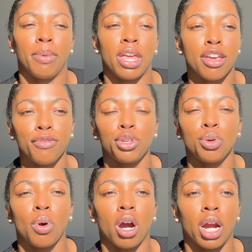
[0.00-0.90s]
If you
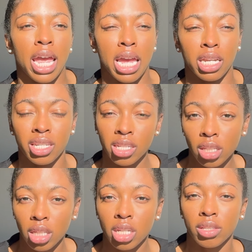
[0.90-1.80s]
are a
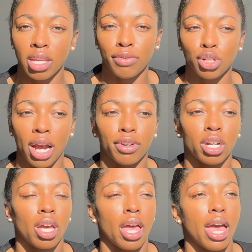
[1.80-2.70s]
decently safe driver
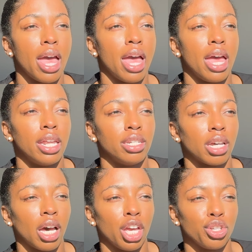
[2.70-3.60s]
and you